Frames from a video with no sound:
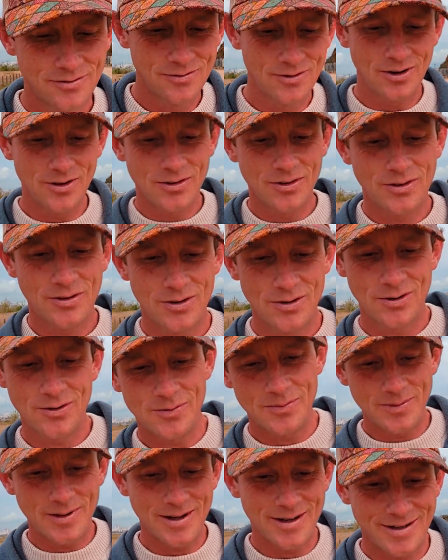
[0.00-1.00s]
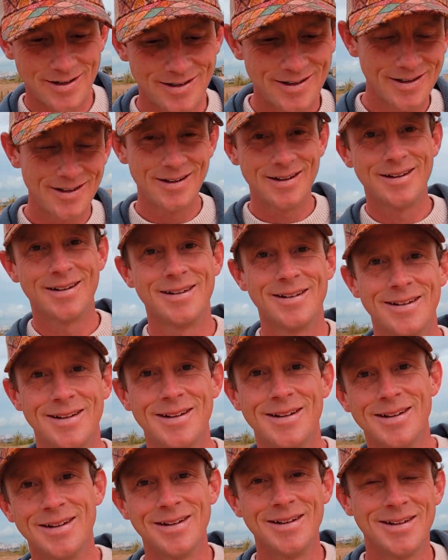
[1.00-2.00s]
run through of my
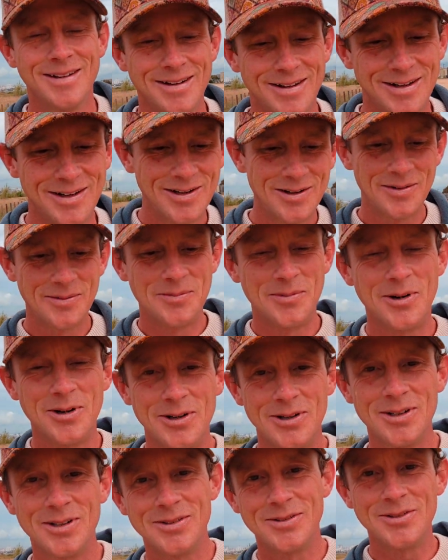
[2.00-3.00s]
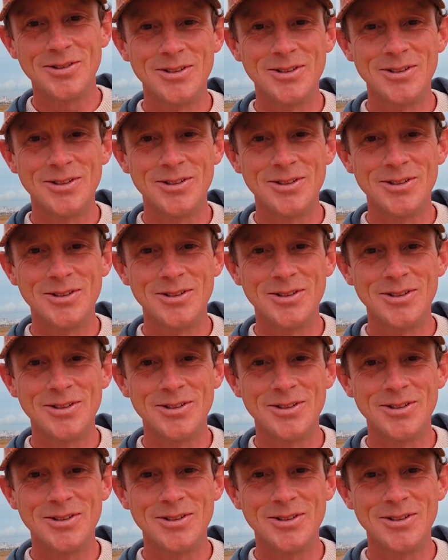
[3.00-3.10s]
morning